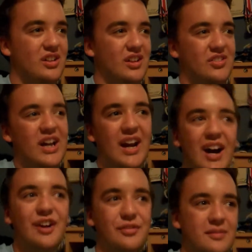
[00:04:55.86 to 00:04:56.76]
it's kind of
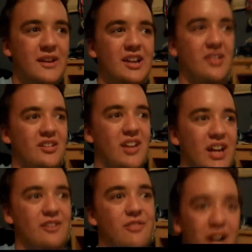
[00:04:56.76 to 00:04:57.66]
hard for me to,
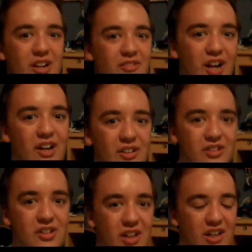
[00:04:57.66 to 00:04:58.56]
like, walk around
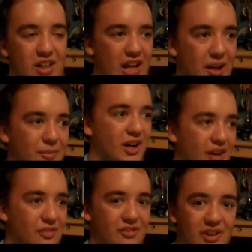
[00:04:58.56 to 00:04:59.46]
holding a camera
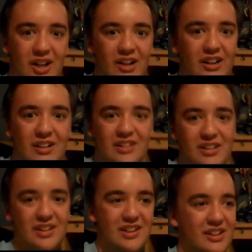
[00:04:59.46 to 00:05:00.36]
everywhere
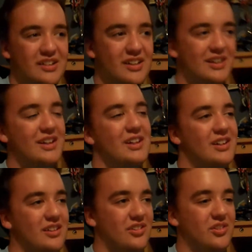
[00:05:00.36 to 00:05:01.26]
you know?
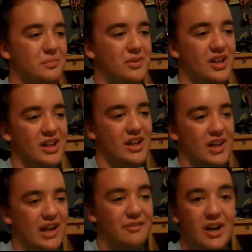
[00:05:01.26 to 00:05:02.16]
But
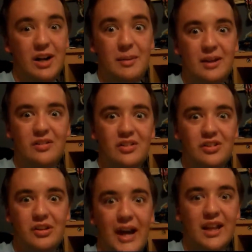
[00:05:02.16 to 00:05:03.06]
I want to be able to
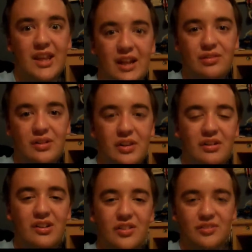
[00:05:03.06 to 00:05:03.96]
do that. That's one of the
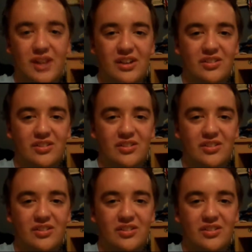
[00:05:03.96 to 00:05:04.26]
reasons why I